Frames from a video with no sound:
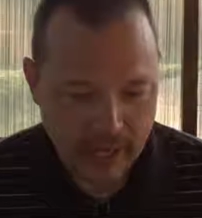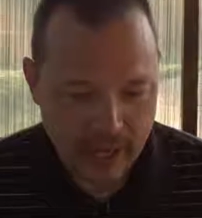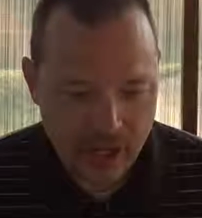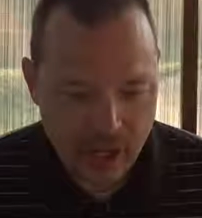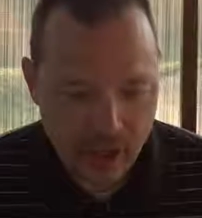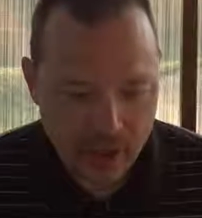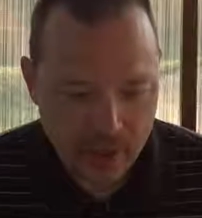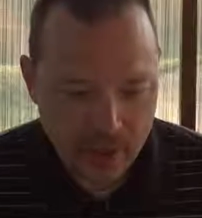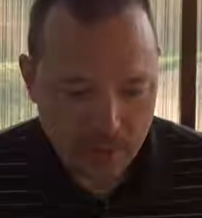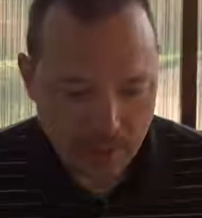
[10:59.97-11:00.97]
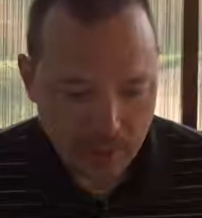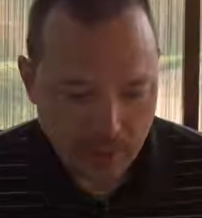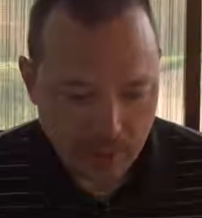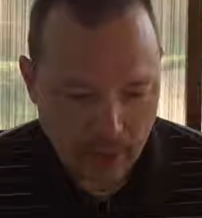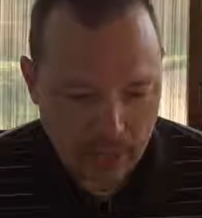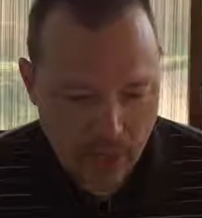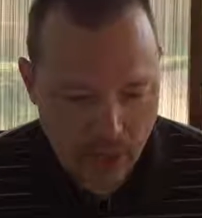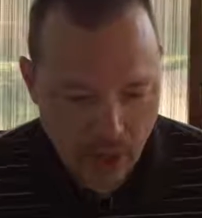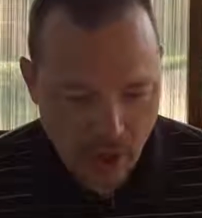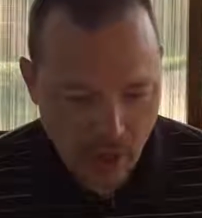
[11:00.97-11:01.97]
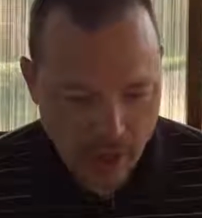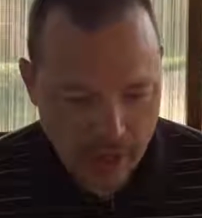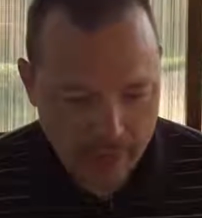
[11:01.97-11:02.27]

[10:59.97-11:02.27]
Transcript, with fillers: and know and know